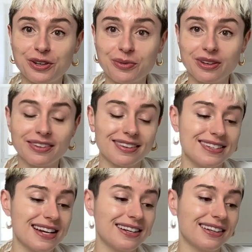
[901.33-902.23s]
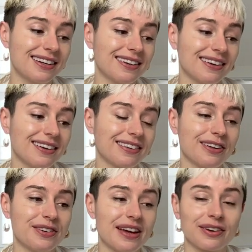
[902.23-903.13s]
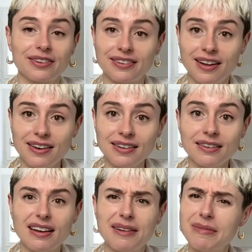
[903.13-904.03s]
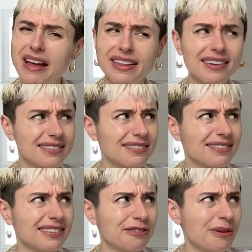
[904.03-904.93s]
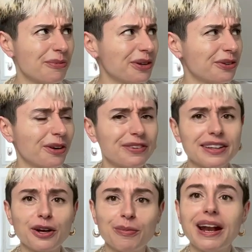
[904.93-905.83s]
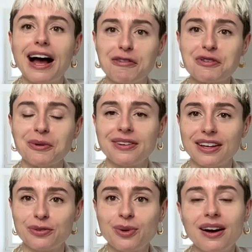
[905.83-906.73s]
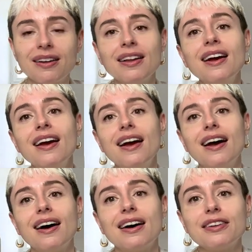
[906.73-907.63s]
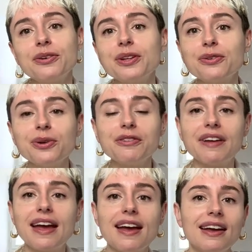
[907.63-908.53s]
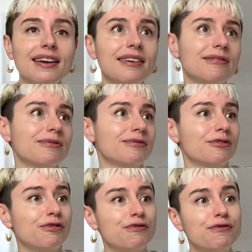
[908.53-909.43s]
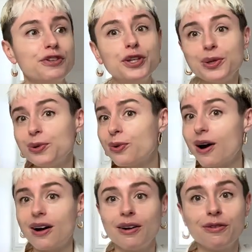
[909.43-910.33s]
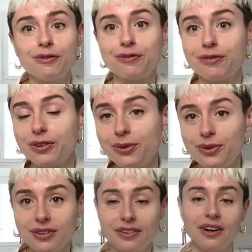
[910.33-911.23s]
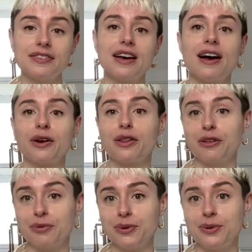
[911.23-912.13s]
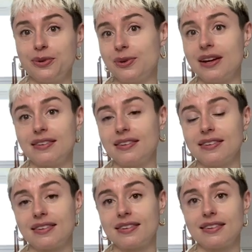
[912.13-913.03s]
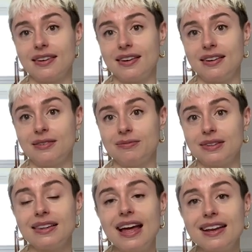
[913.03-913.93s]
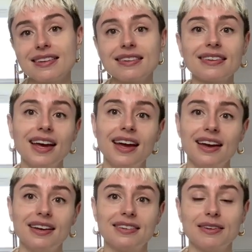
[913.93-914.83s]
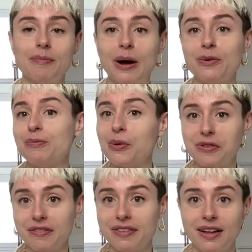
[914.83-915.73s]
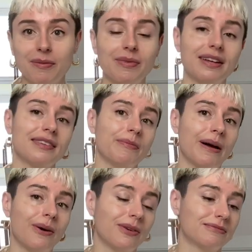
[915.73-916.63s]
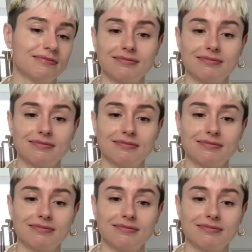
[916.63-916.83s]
was dating Sontag's son, and I think, if memory serves, a little bit afterwards as well. So it's sort of a view of Susan Sontag through Nunez's lens. It's about both of them. It's about